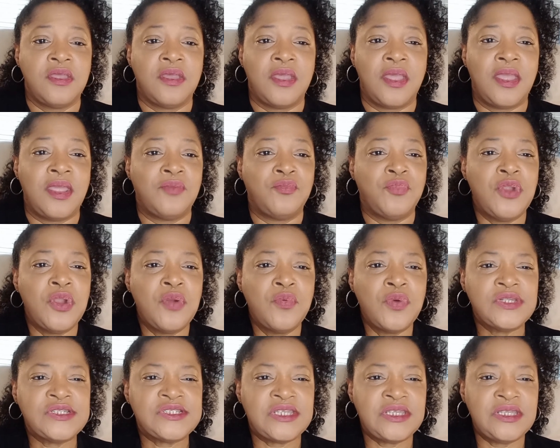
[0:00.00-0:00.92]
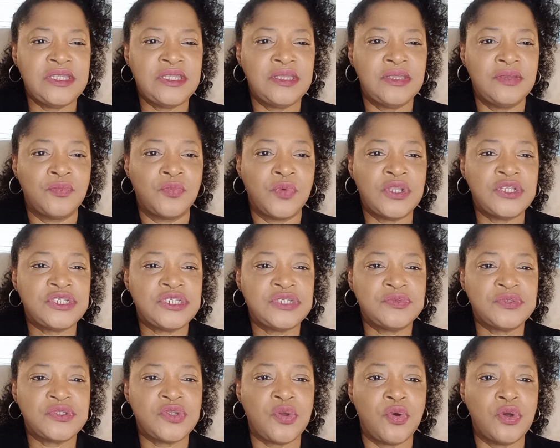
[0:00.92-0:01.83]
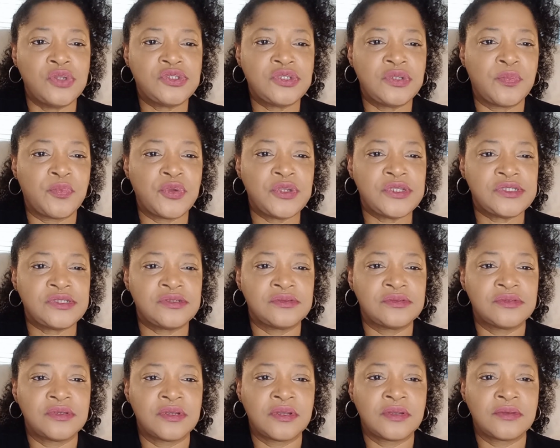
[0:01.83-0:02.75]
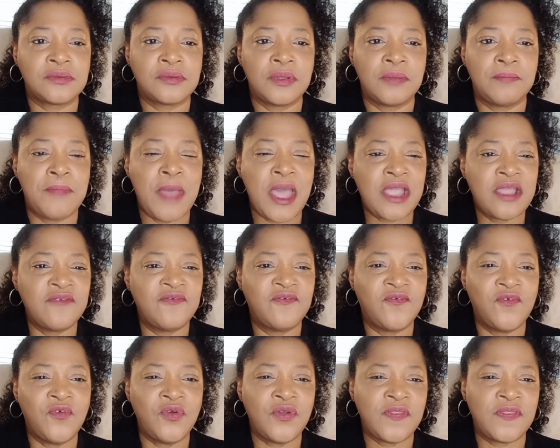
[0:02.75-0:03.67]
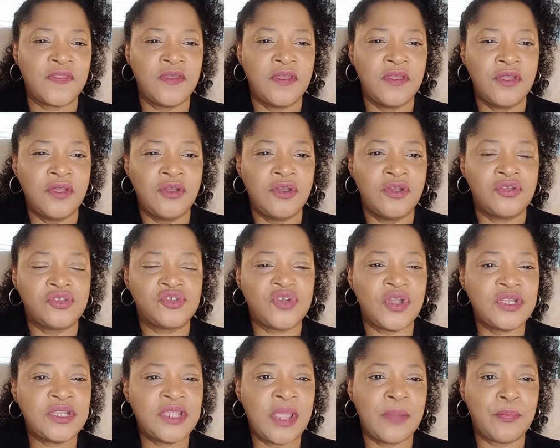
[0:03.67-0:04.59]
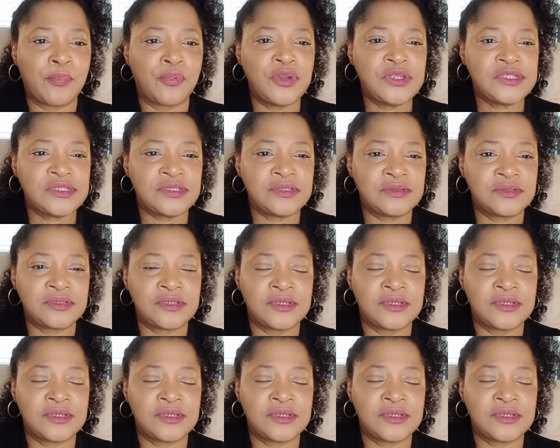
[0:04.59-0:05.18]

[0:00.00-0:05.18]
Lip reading: And where was he when she was going to the prison back and forth trying to get pregnant